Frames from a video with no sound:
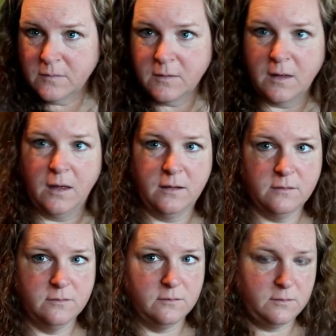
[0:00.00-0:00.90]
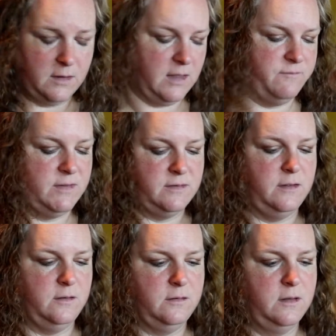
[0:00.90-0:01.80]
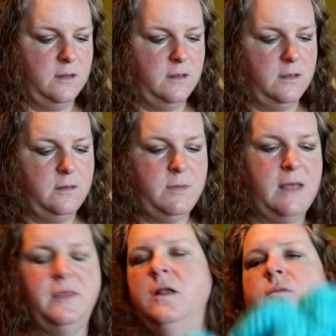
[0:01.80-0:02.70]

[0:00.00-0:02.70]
okay, can't have messy hair. I thought it